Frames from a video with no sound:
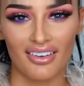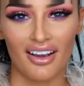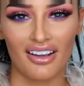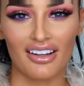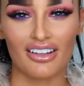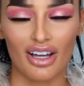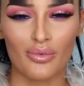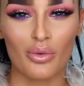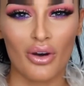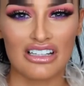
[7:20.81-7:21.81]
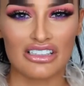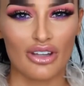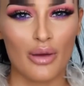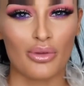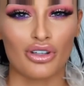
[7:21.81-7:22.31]
Like, number 1 has
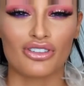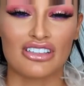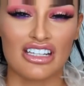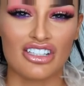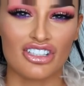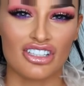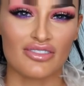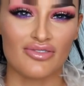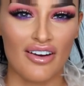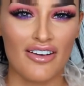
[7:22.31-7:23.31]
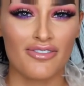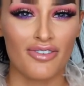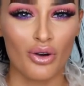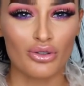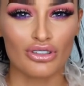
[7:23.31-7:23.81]
got that blue tinge and it's very
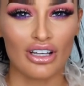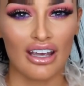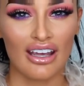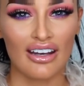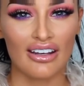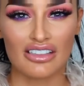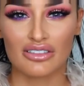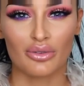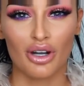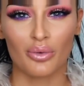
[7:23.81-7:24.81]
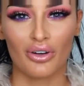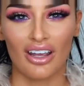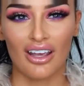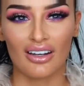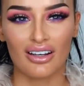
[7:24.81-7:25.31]
false looking, and that's not what I
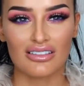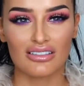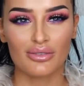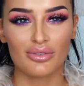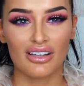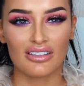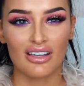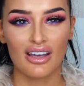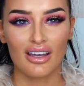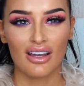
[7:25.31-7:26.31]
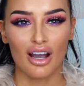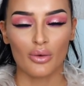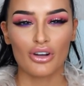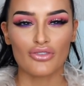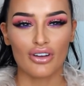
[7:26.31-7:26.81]
wanted. Like, I
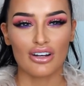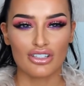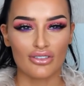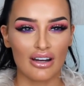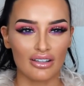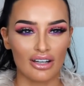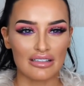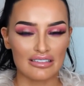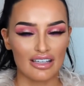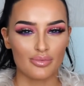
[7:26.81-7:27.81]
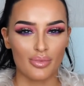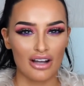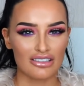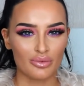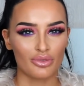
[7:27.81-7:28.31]
wanted really straight nice teeth, but
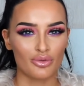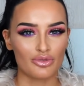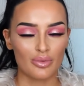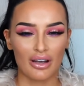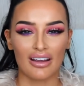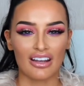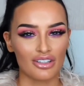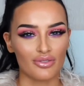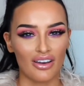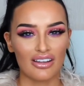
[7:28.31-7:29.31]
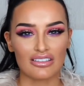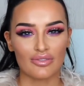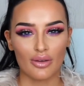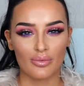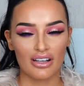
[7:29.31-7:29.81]
I didn't want them to be like in your face, if
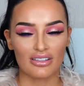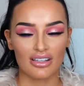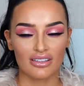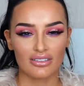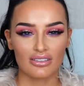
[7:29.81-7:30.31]
that makes sense.